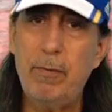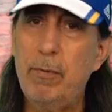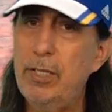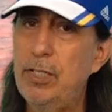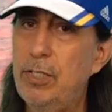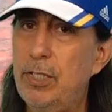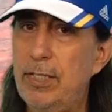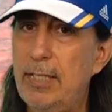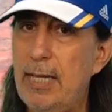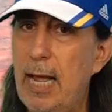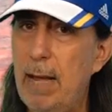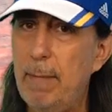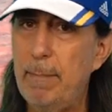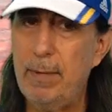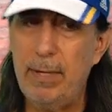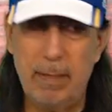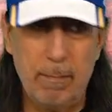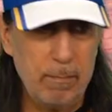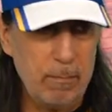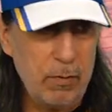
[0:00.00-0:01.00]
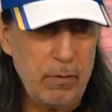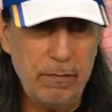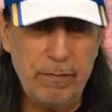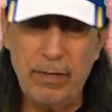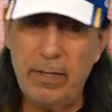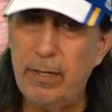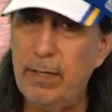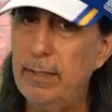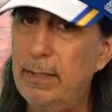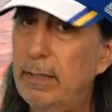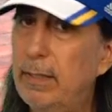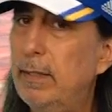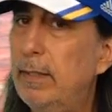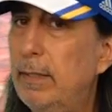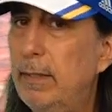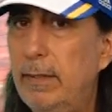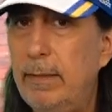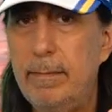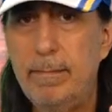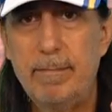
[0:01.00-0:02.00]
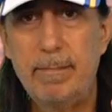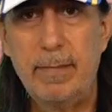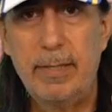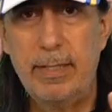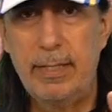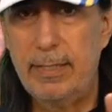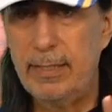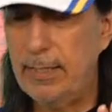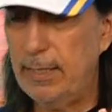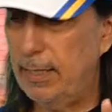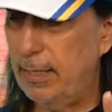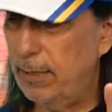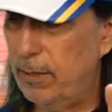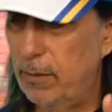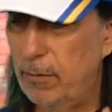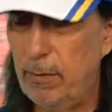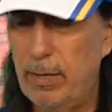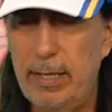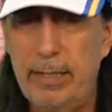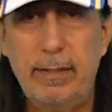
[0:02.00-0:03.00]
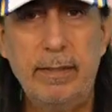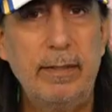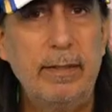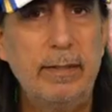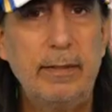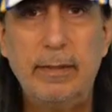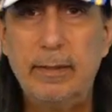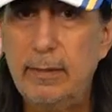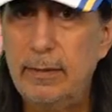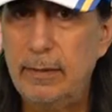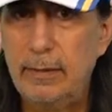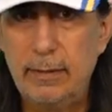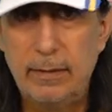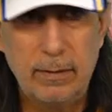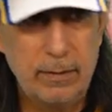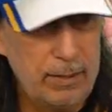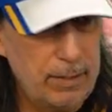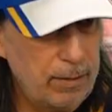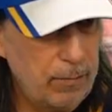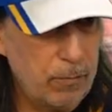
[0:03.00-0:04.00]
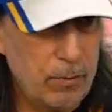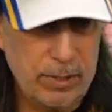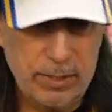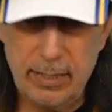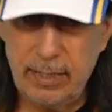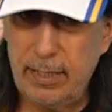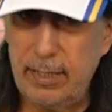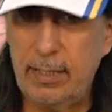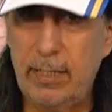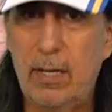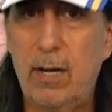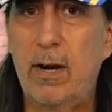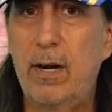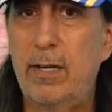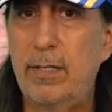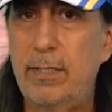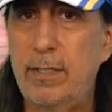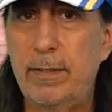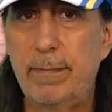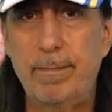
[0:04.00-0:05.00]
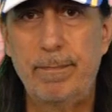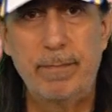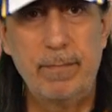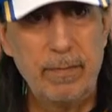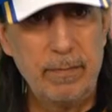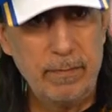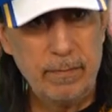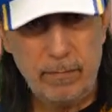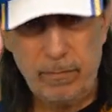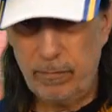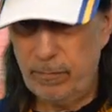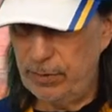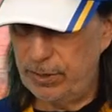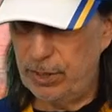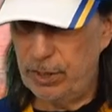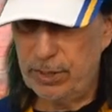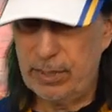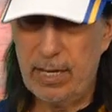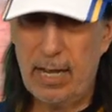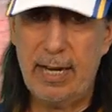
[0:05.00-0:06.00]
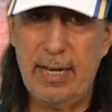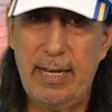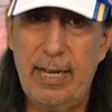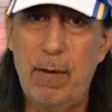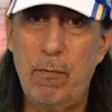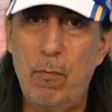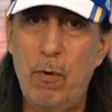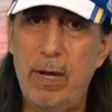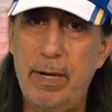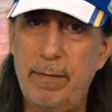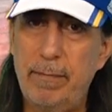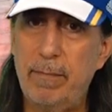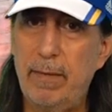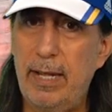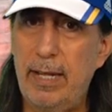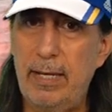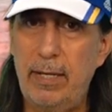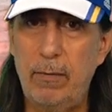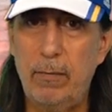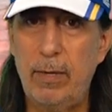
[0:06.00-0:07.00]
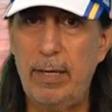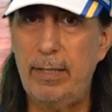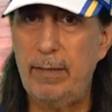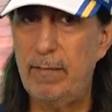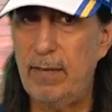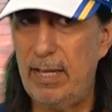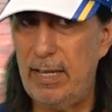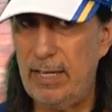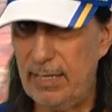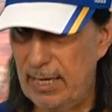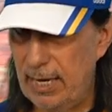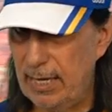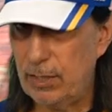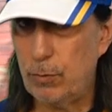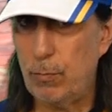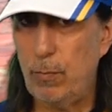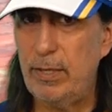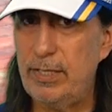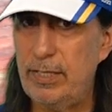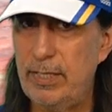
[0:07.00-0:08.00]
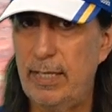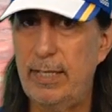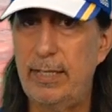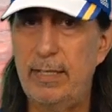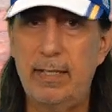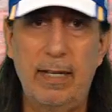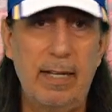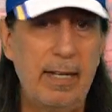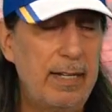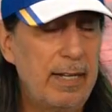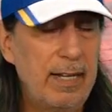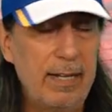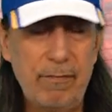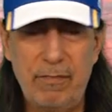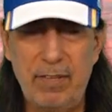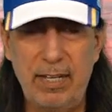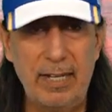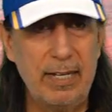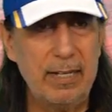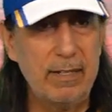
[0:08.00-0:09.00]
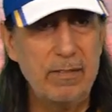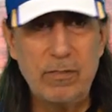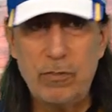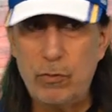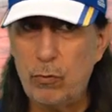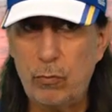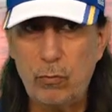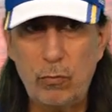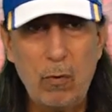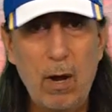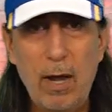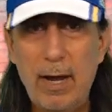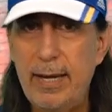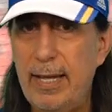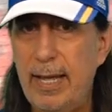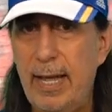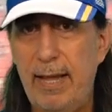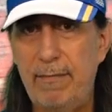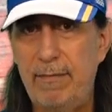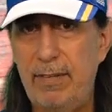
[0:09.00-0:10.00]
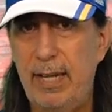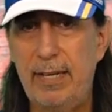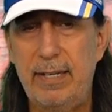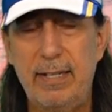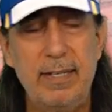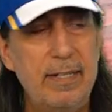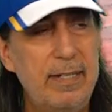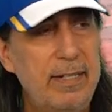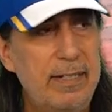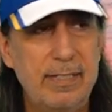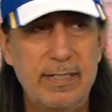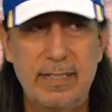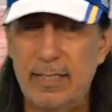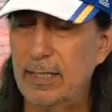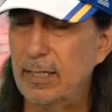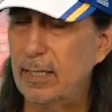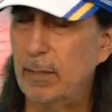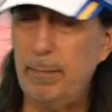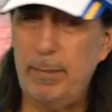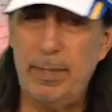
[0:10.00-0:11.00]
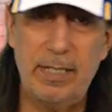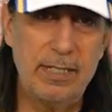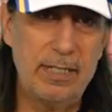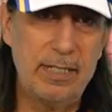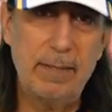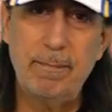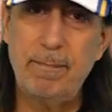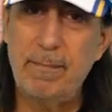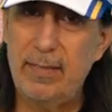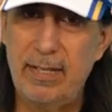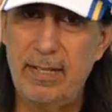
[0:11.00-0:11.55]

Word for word: what just happened and move on and say, you know what? It wasn't in the cards. We just got to get one anyway, and next one's it. And if they can try to have that, it's not going to be easy.